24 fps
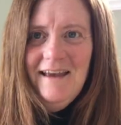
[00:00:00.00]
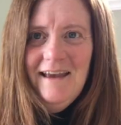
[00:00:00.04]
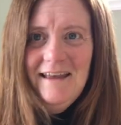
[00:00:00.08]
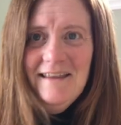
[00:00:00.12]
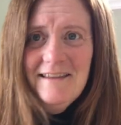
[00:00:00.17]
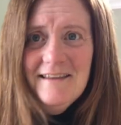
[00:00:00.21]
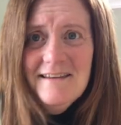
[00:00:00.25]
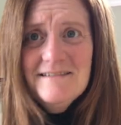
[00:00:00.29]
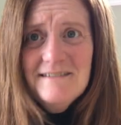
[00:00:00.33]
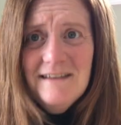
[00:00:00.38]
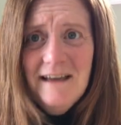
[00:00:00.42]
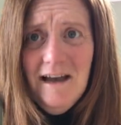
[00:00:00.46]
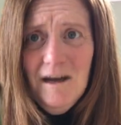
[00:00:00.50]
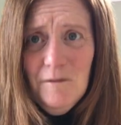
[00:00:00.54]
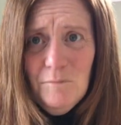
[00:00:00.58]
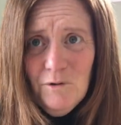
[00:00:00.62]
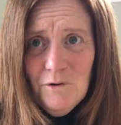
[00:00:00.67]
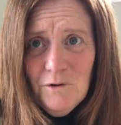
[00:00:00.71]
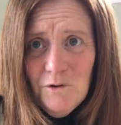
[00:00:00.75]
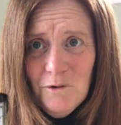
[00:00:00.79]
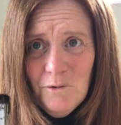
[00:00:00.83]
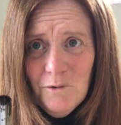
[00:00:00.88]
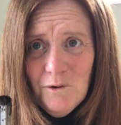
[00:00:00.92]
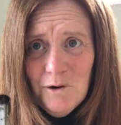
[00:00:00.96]
This apple
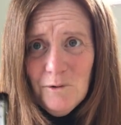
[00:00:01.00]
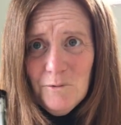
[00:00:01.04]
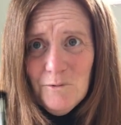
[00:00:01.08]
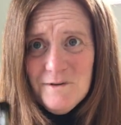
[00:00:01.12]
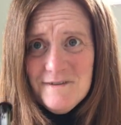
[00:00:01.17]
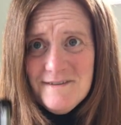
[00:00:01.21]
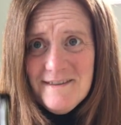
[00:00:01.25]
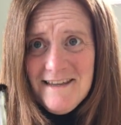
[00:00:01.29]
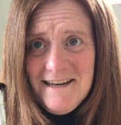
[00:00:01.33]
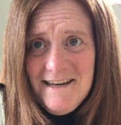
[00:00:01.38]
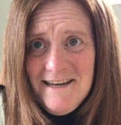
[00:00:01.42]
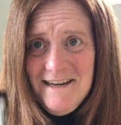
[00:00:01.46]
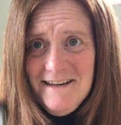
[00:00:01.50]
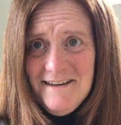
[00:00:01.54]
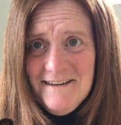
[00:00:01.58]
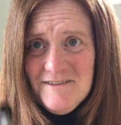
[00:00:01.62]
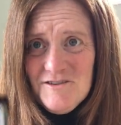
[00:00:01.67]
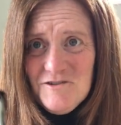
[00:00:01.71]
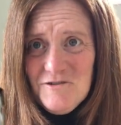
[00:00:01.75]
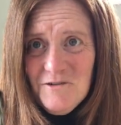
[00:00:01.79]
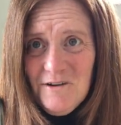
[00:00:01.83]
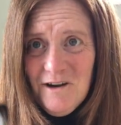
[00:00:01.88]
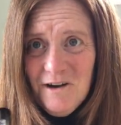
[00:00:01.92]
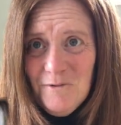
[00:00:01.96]
core was the
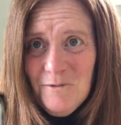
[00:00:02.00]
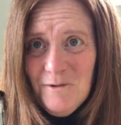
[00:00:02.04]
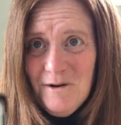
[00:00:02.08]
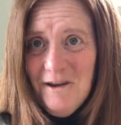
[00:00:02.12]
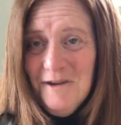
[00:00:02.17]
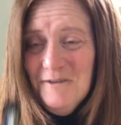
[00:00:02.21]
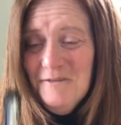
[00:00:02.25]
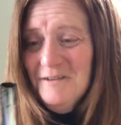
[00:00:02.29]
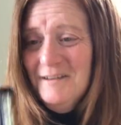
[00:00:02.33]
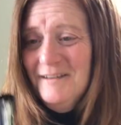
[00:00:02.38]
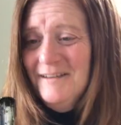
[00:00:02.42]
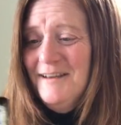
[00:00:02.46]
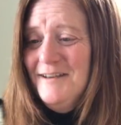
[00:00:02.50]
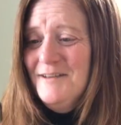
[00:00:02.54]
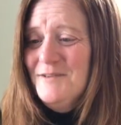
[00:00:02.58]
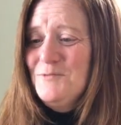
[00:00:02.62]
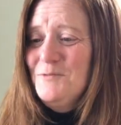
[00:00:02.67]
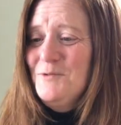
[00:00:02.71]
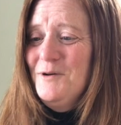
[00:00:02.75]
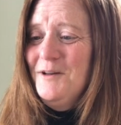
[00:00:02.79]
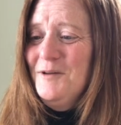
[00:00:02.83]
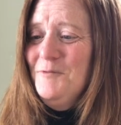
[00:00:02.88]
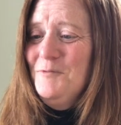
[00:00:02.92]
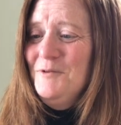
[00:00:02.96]
neatest trick when I realized
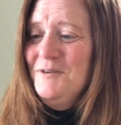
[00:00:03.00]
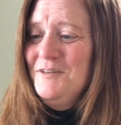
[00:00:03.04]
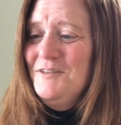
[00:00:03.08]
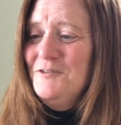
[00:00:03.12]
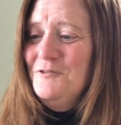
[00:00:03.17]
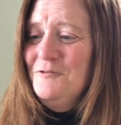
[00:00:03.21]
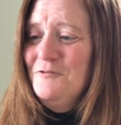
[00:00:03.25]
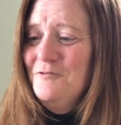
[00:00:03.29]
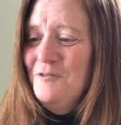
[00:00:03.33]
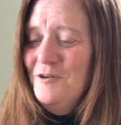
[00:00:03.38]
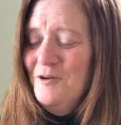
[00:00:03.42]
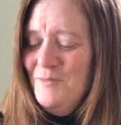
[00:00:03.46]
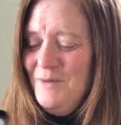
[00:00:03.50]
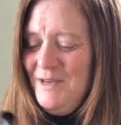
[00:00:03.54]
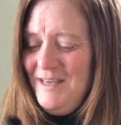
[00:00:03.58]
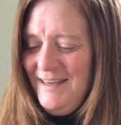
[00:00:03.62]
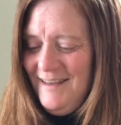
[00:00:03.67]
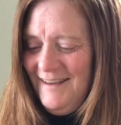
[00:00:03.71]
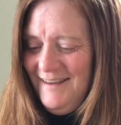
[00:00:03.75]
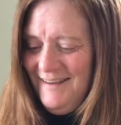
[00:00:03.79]
what it would do for me.